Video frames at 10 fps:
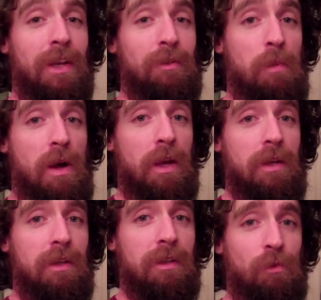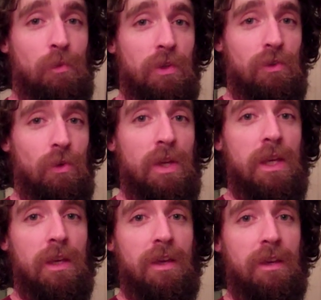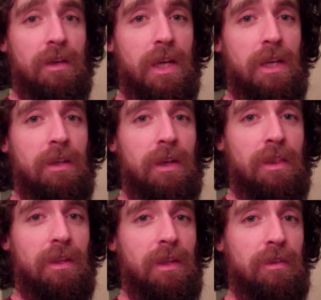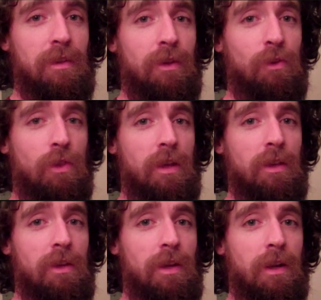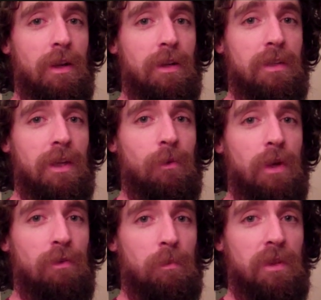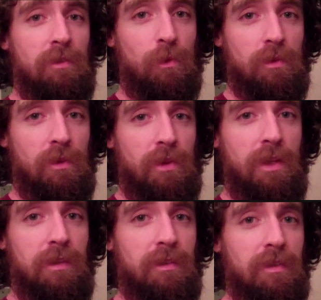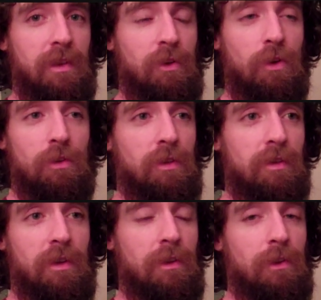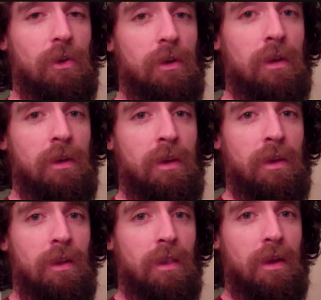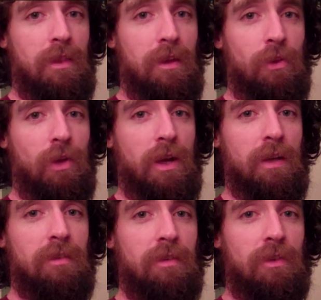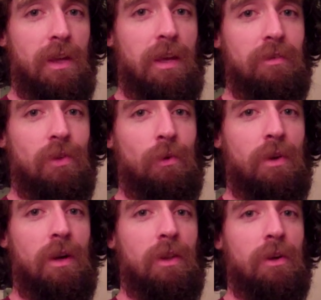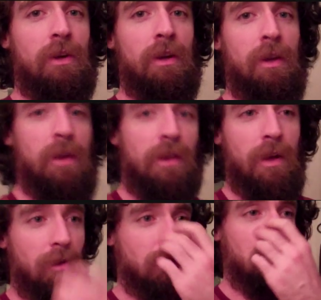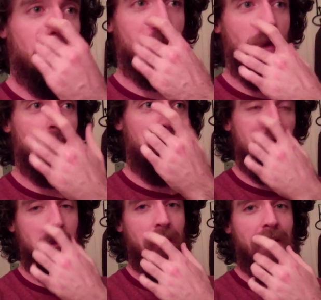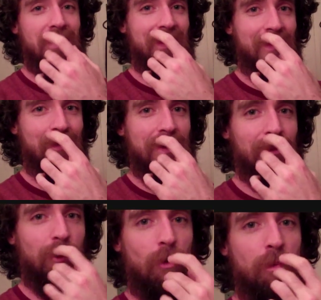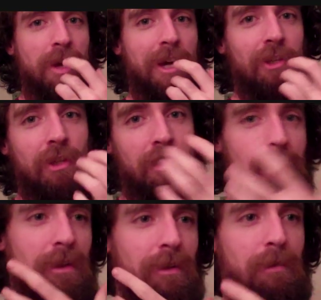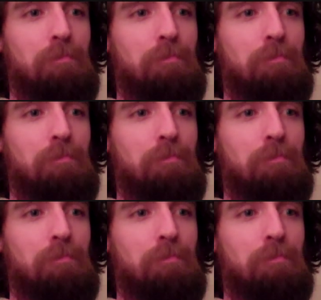It's mine, it's unique, and I think that's the other thing that you got to kind of take away from these sorts of things, is that yours isn't going to look like the other guys. It's gonna have its own color. Like I've got my red mustache and red soul patch, and then